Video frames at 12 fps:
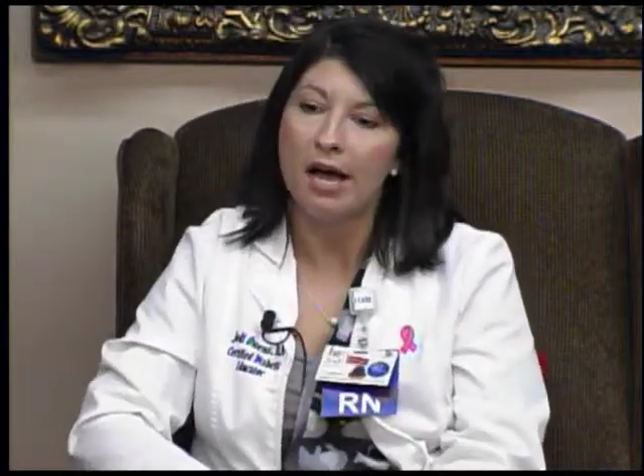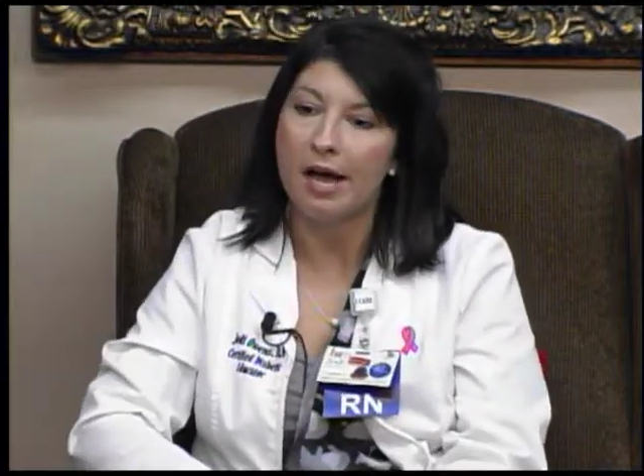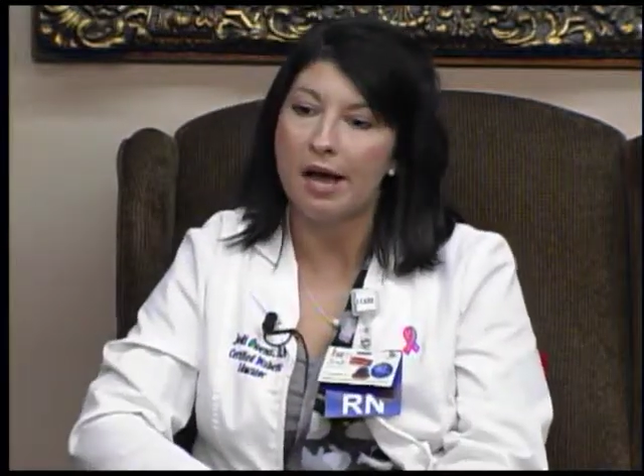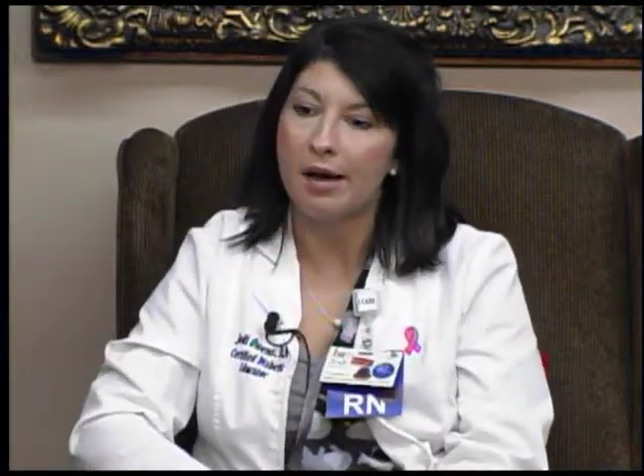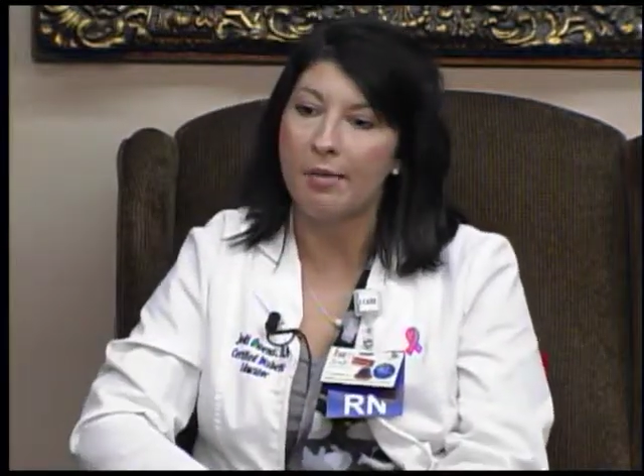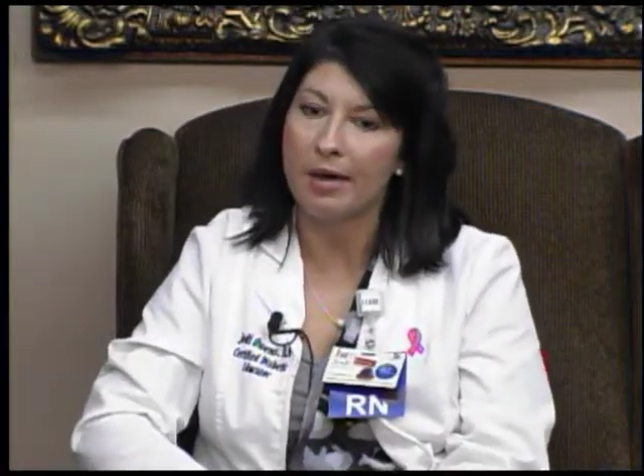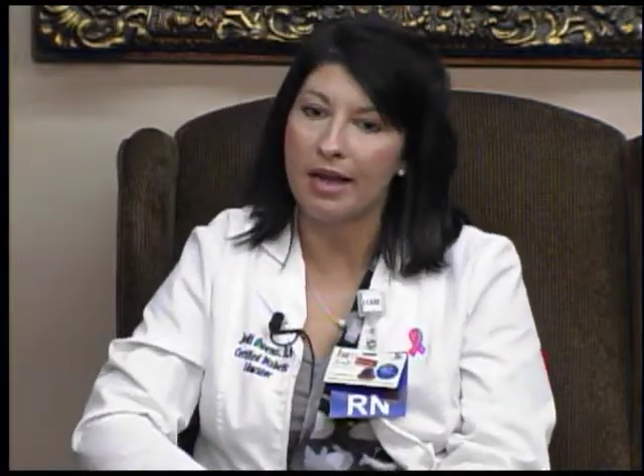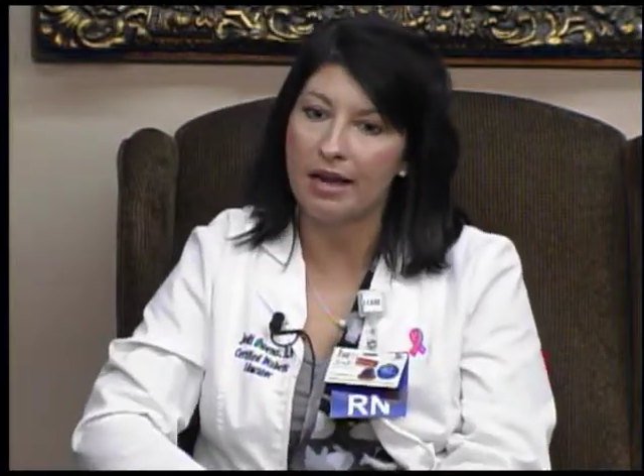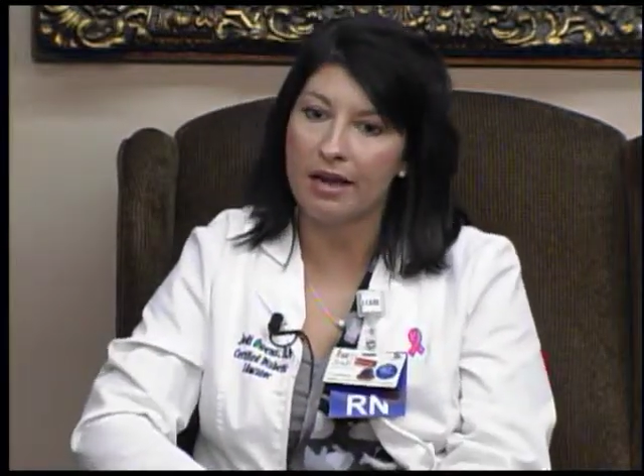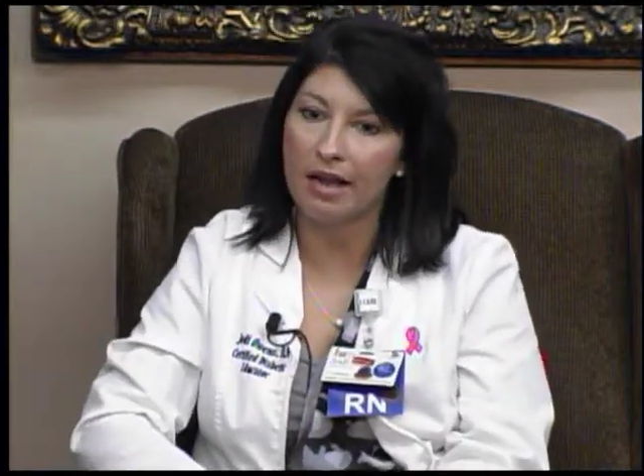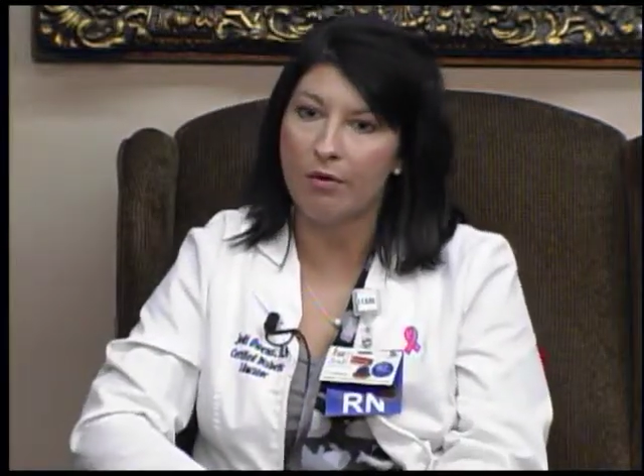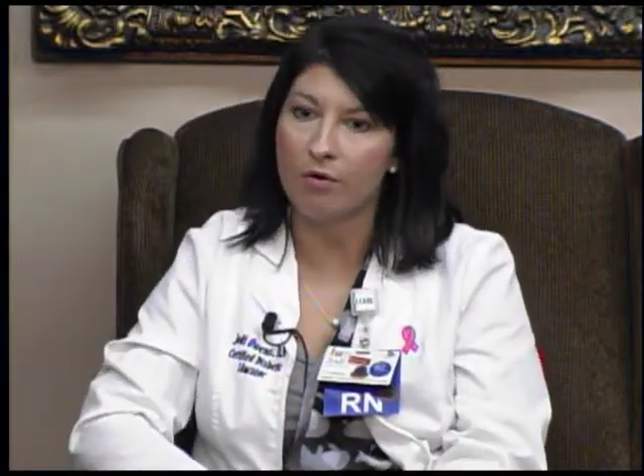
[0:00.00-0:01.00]
Um,
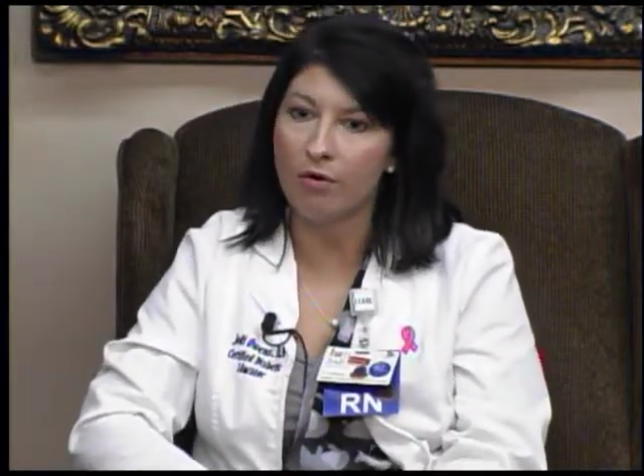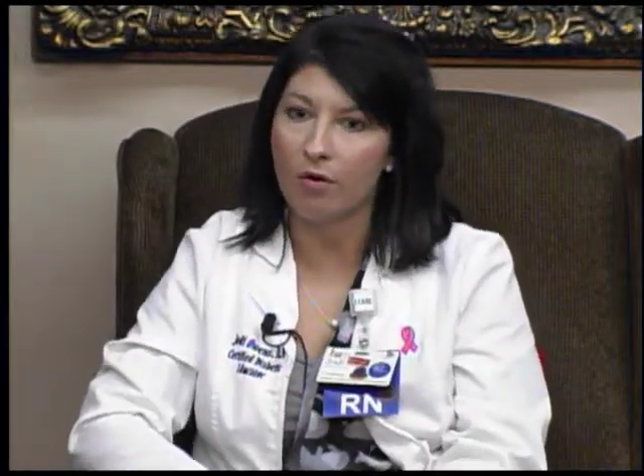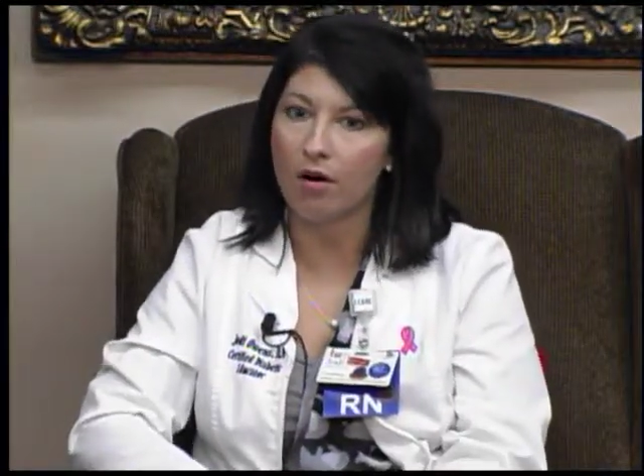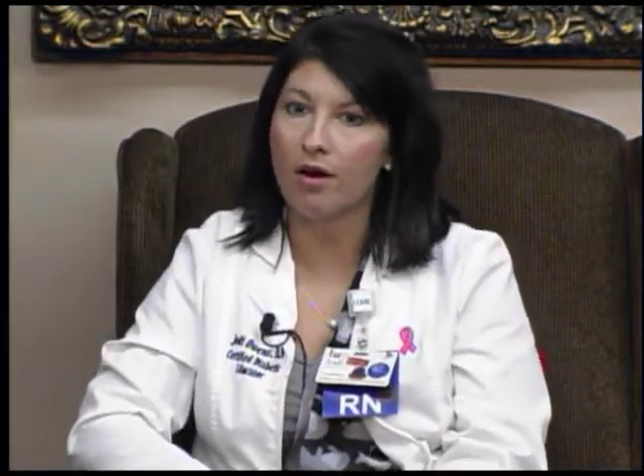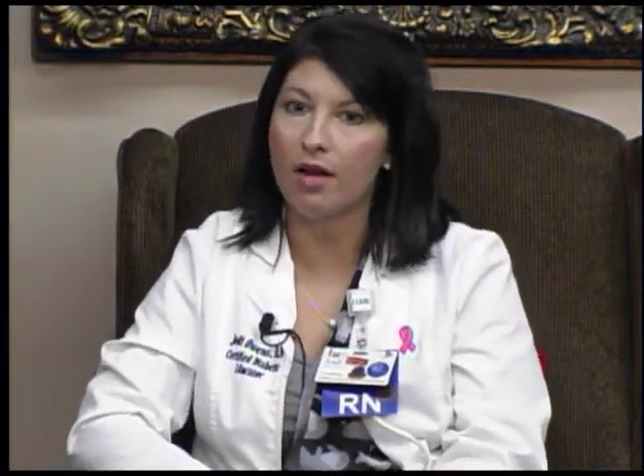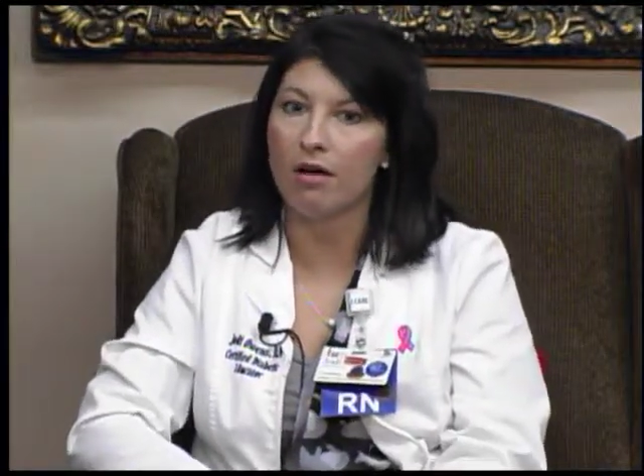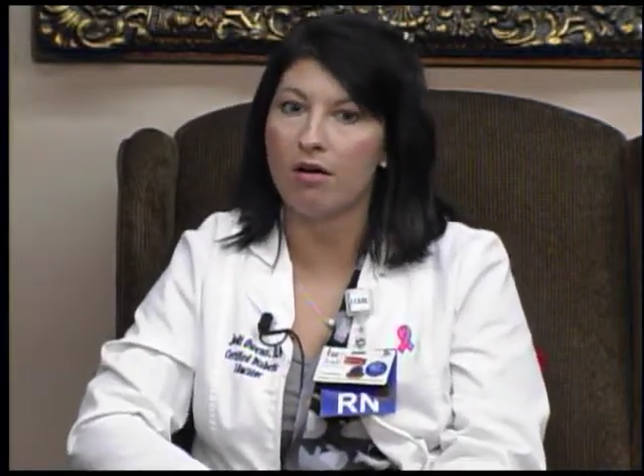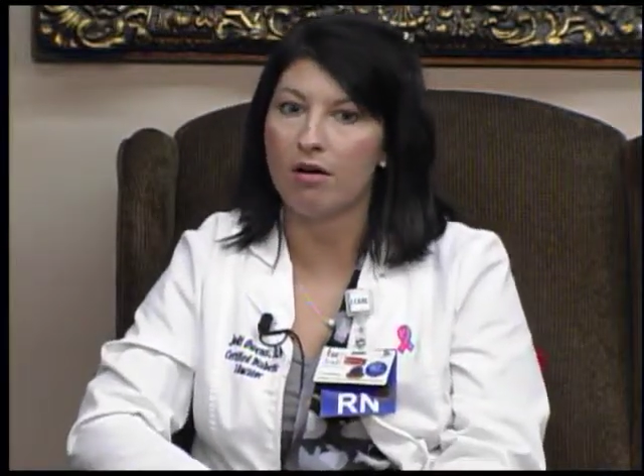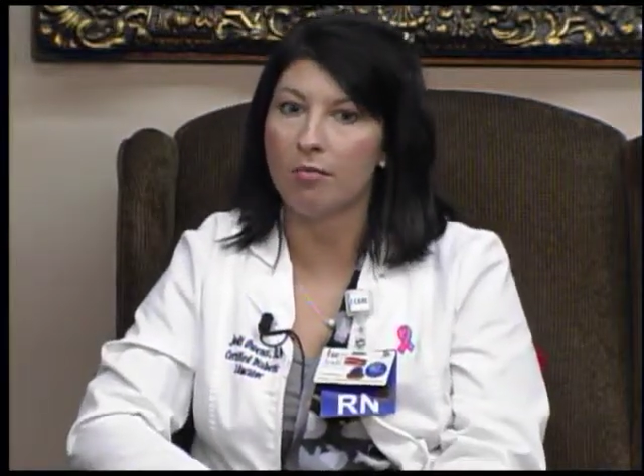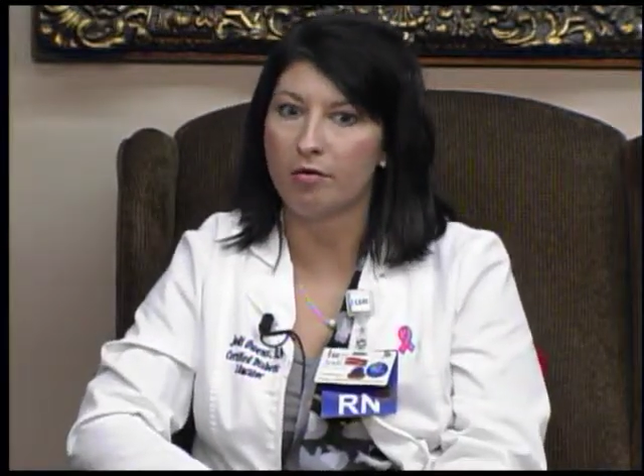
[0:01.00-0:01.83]
and, and we're working on